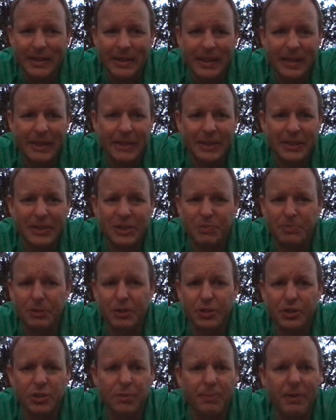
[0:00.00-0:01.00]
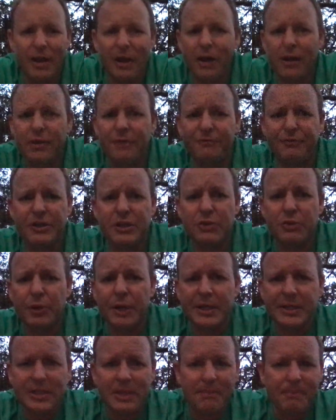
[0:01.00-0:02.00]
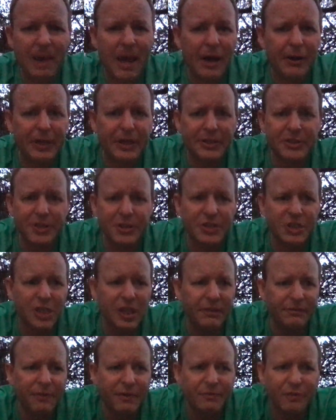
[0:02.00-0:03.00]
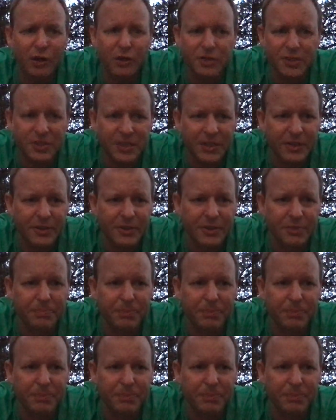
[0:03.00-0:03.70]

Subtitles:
in his spiritual biography, Grace Abounding to the Chief of All Sinners,